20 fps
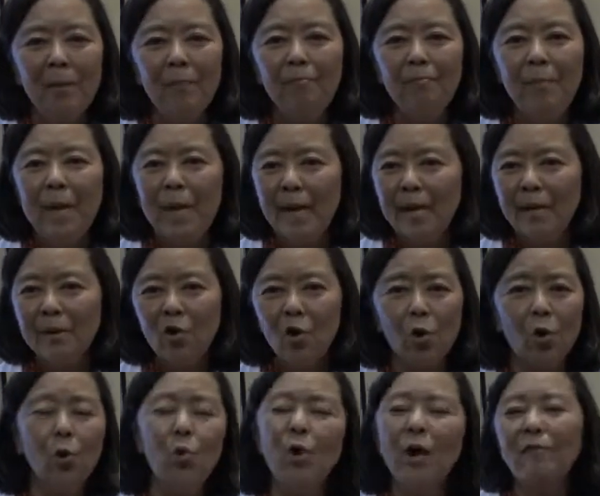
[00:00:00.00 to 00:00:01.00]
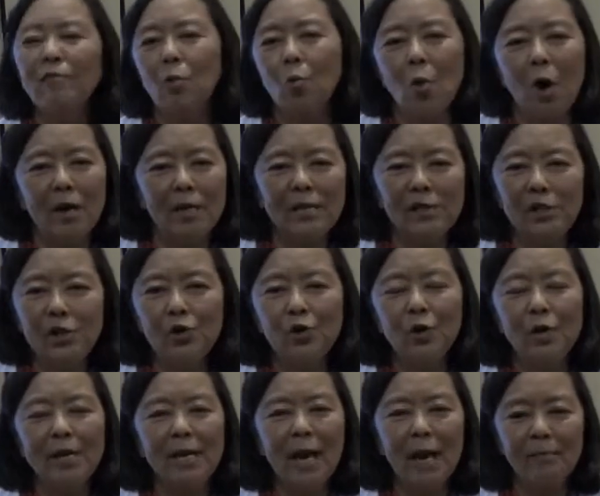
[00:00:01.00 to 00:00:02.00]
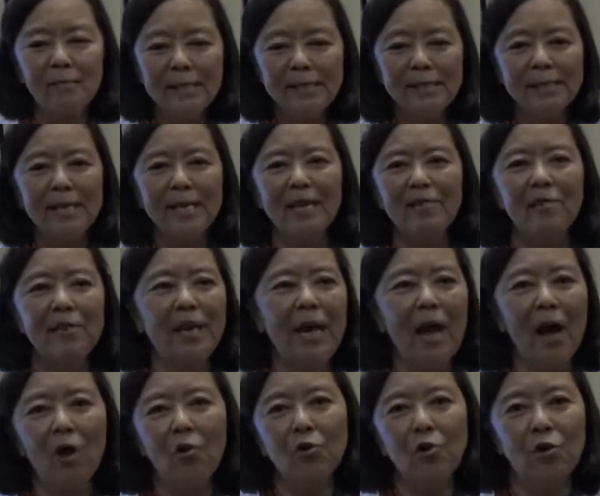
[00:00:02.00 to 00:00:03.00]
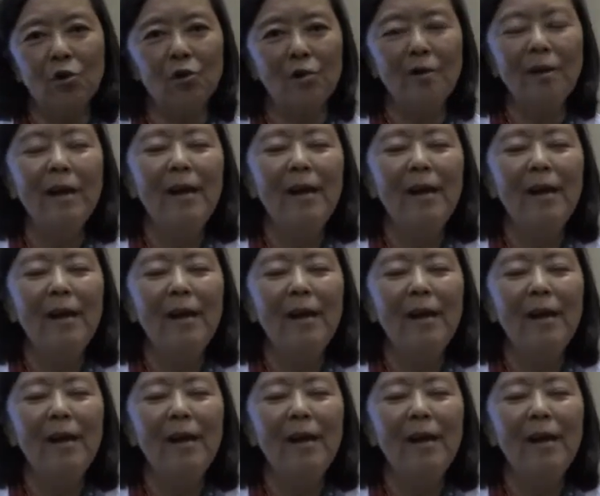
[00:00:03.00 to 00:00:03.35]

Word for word: men or whoever wanted to could mm-hmm. come and sit at the counter